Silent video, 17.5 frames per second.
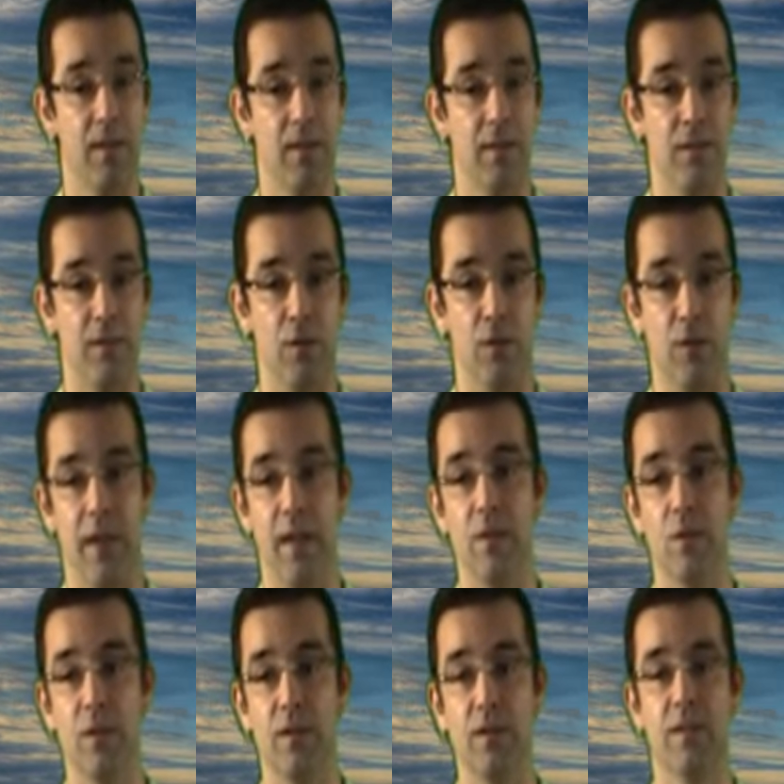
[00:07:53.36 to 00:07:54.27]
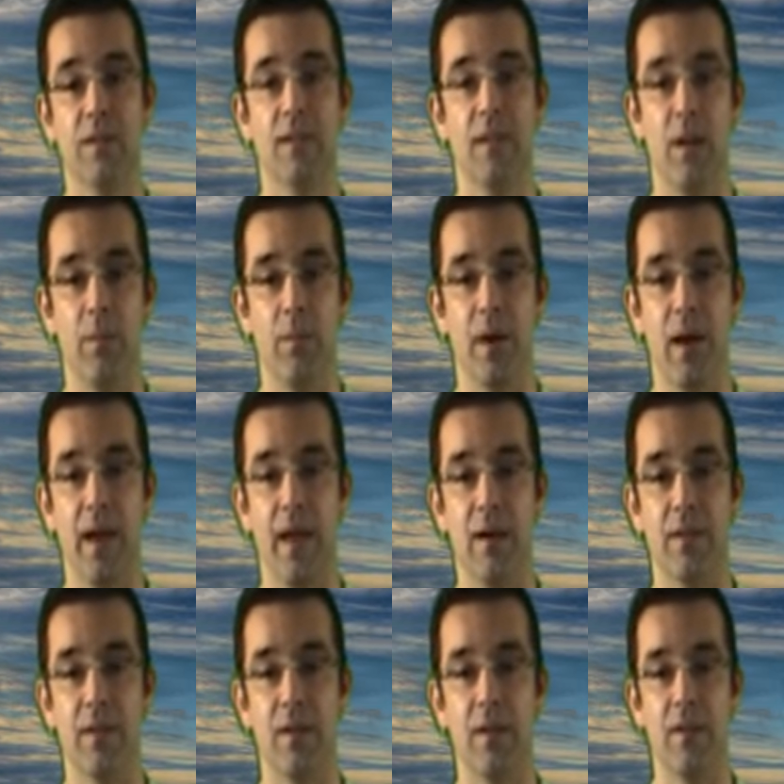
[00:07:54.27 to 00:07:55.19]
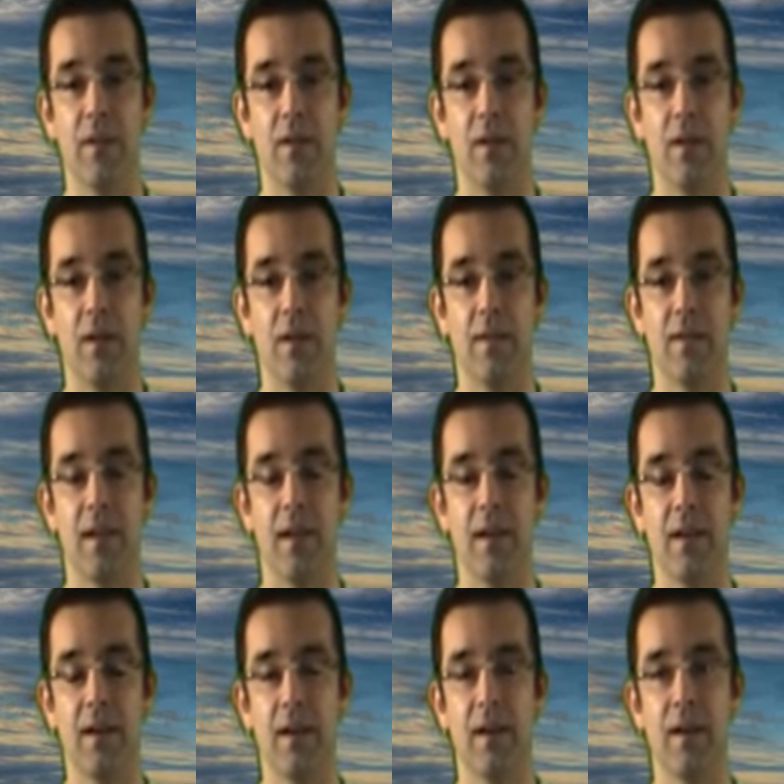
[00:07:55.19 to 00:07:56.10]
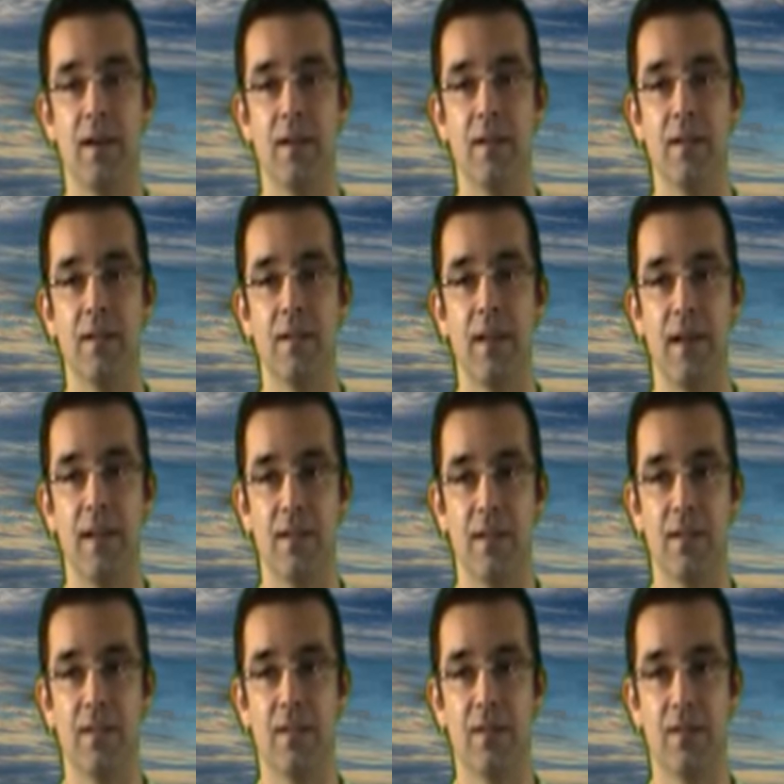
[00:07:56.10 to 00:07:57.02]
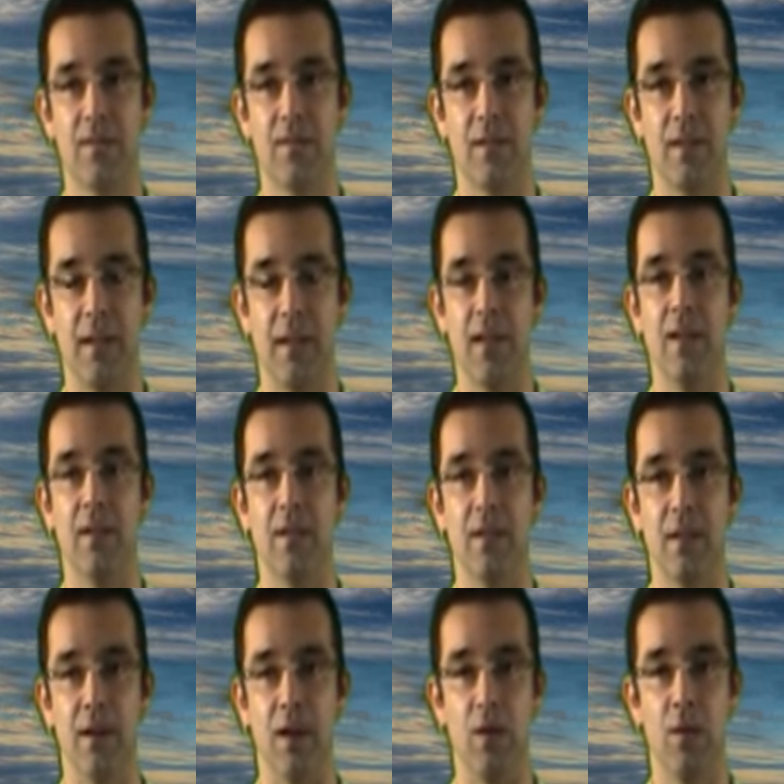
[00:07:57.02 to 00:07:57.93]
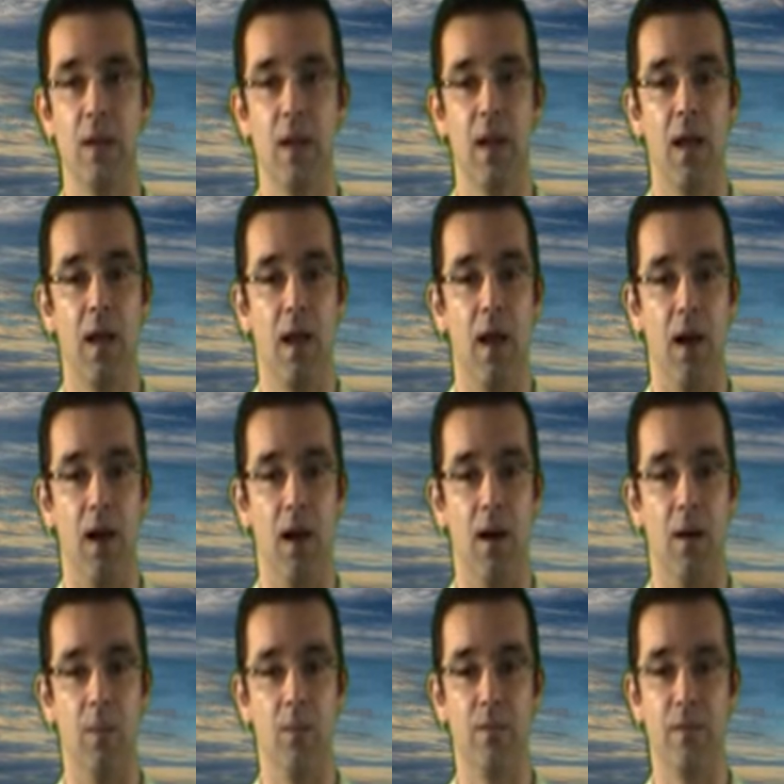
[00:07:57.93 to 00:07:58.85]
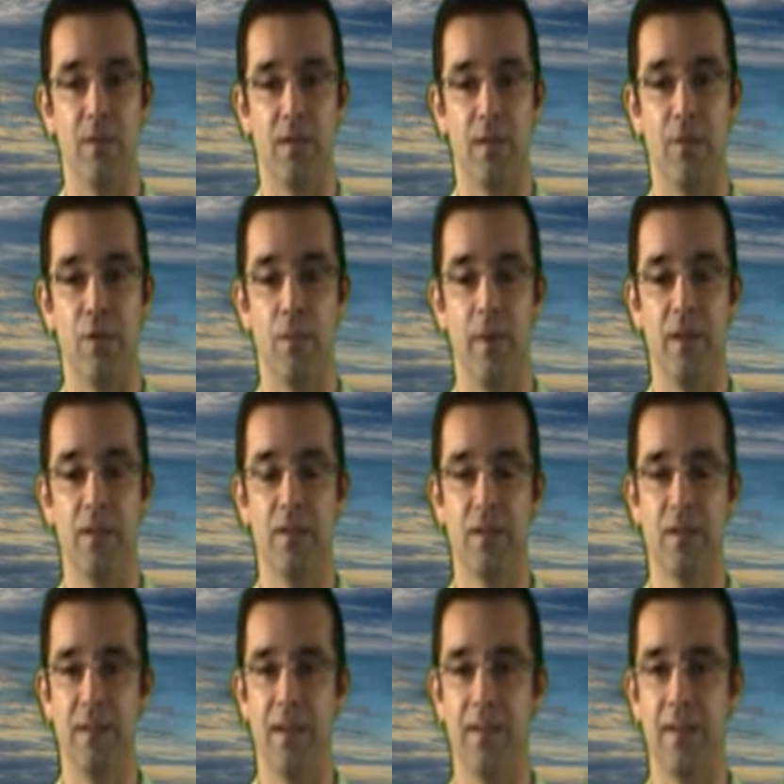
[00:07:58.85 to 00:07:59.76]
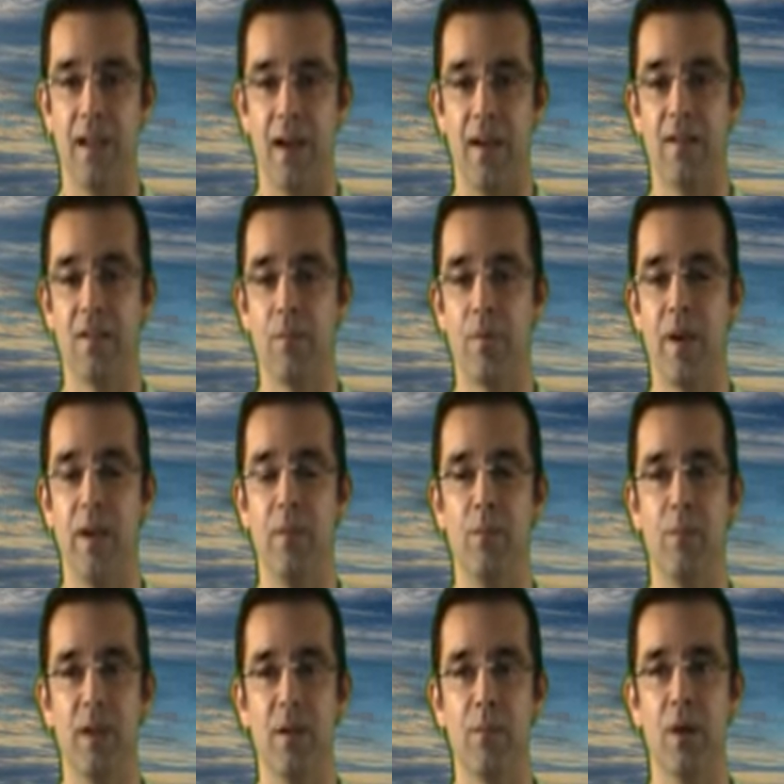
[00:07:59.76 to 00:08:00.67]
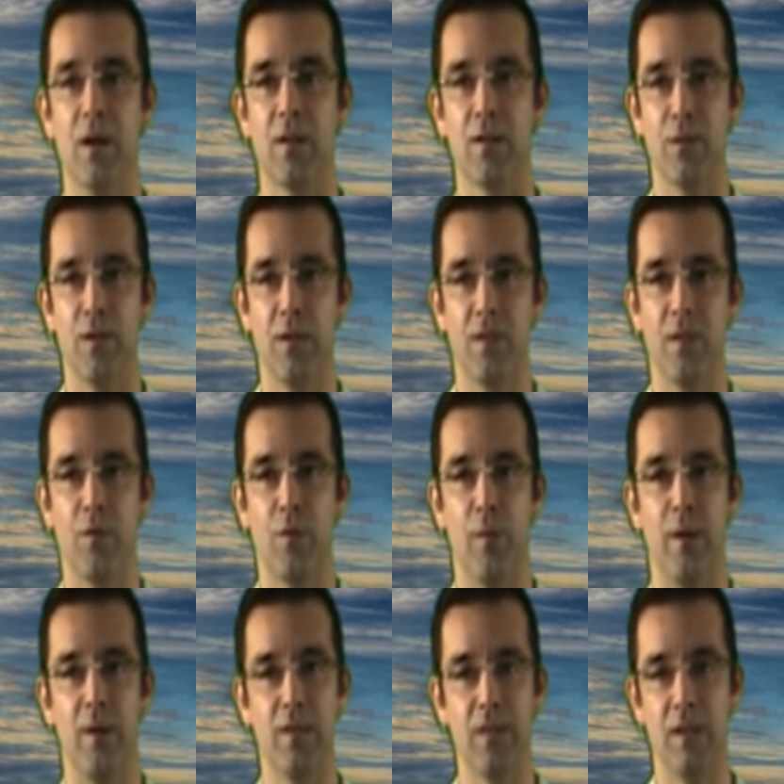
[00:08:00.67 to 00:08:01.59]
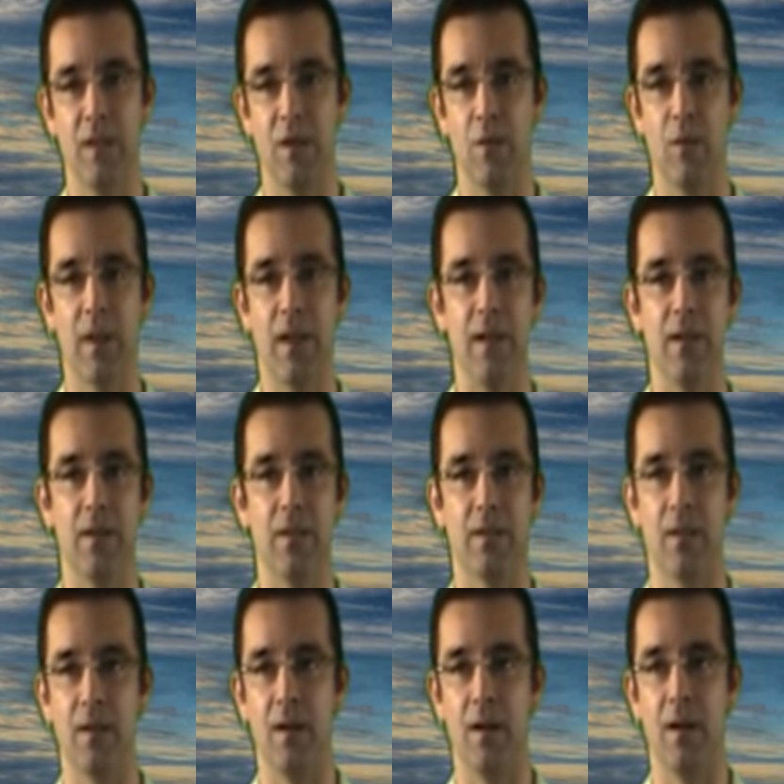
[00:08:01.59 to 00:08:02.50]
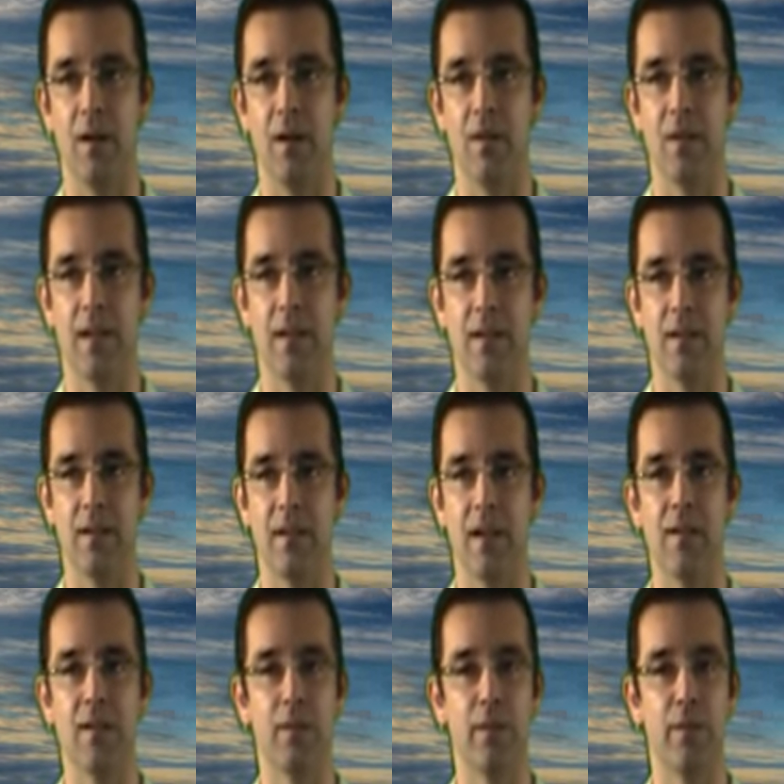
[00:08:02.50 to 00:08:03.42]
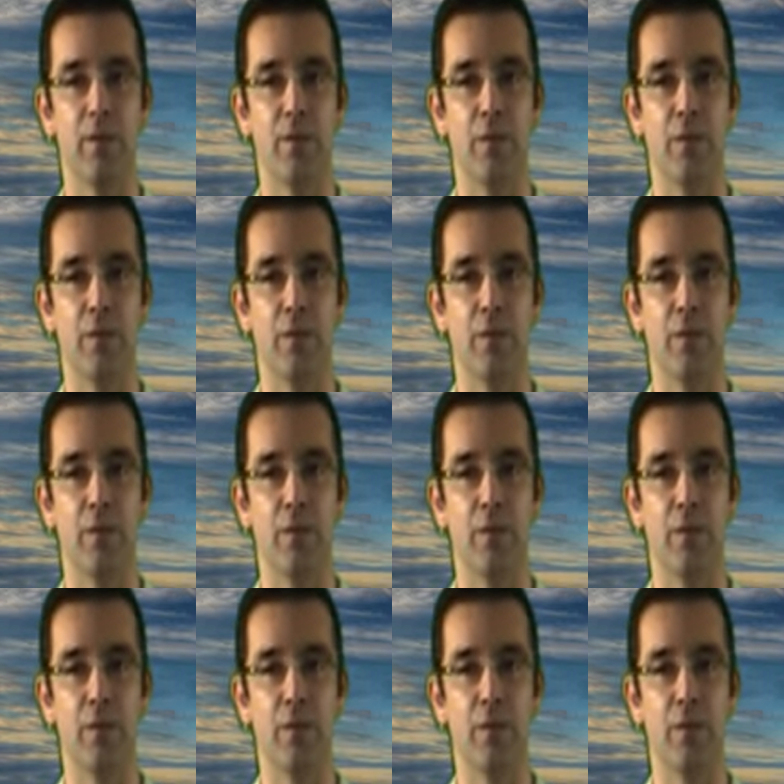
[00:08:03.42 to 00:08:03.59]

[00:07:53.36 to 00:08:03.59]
you landlords, keep an eye out there. Take this to heed, this information. These guys are paying big bucks for this information here. We're getting a taste of it for